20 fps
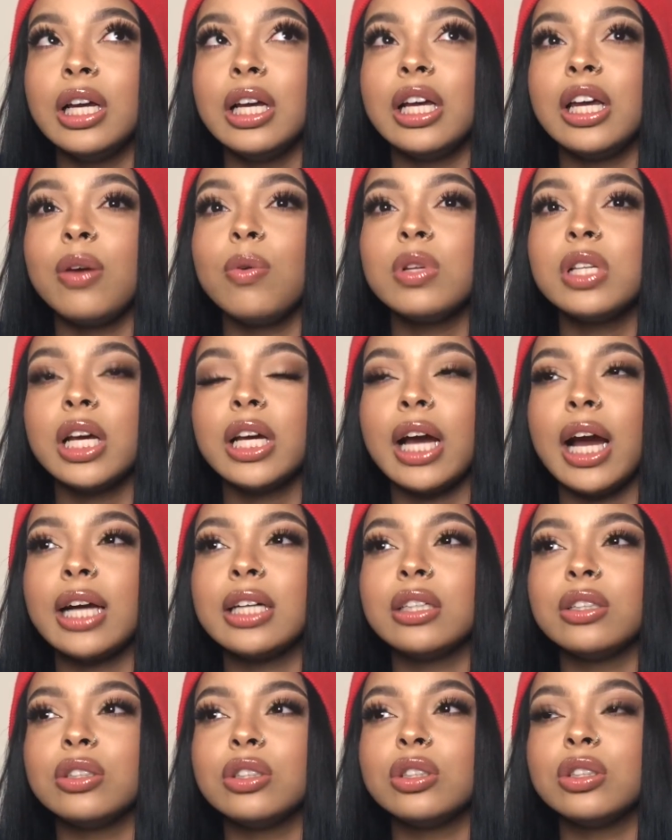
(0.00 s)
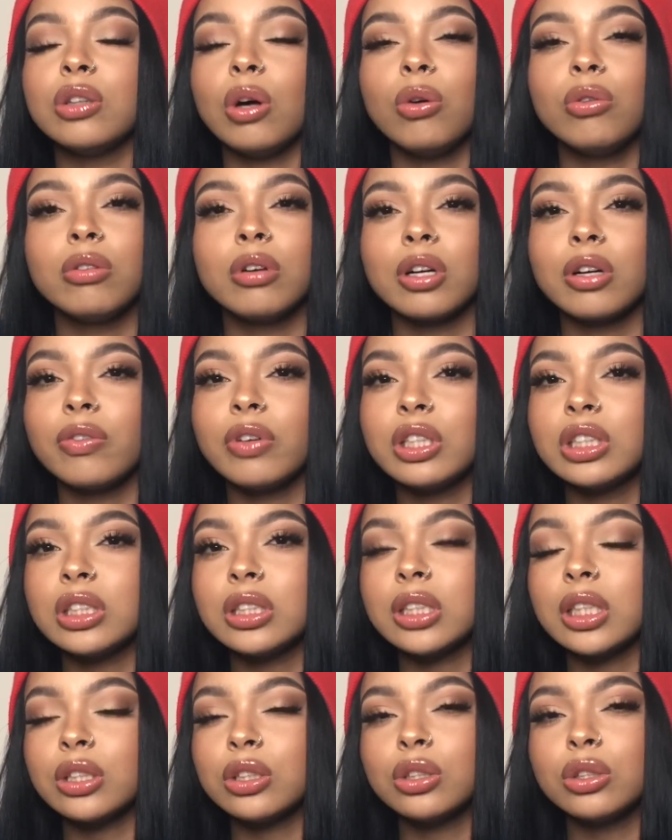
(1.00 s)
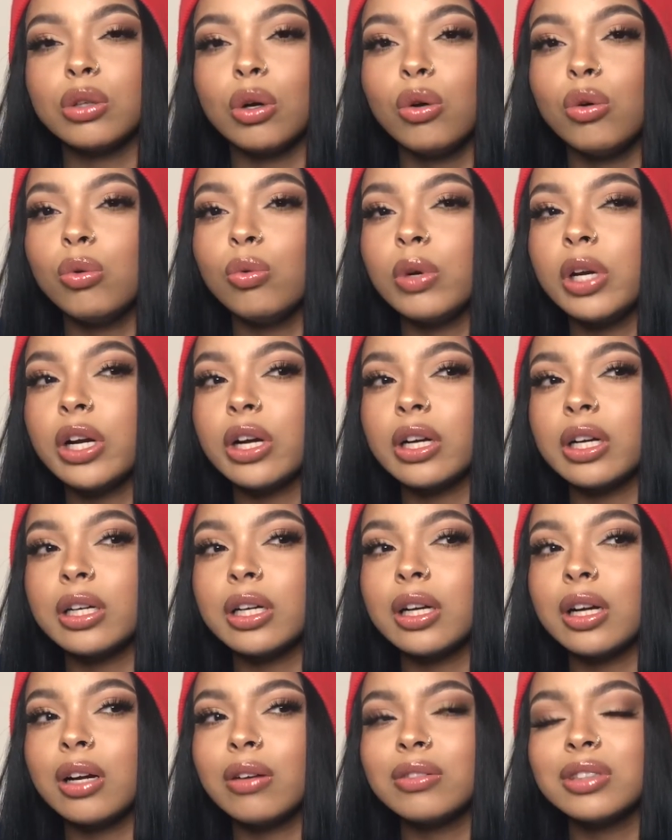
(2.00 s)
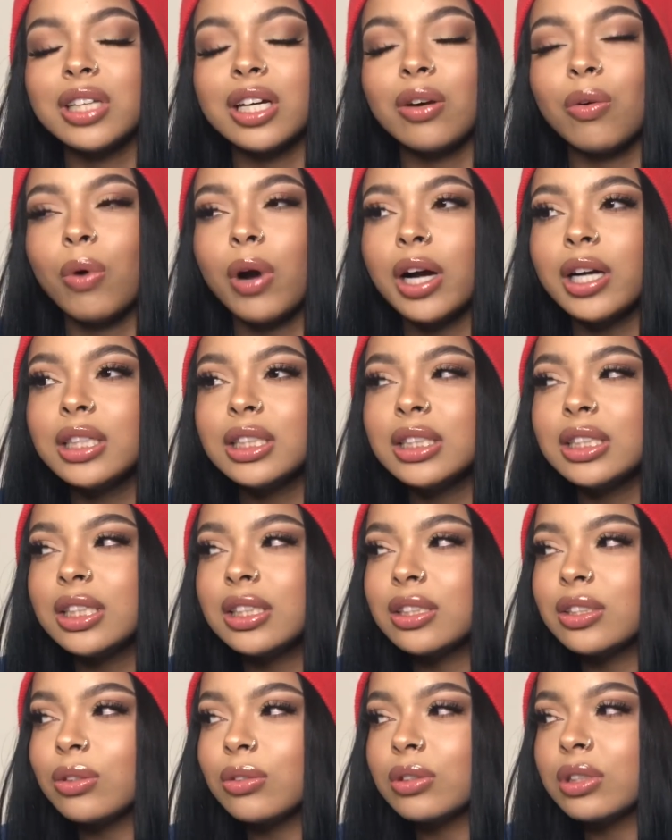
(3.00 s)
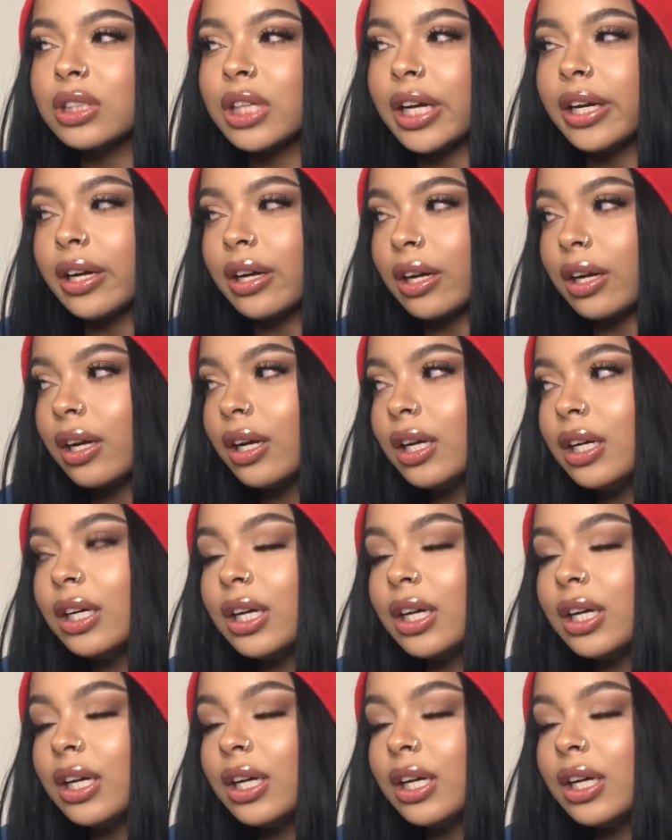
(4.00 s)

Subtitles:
He was like acting so nervous, just like so weird, and I was like, why is this nigga so scared?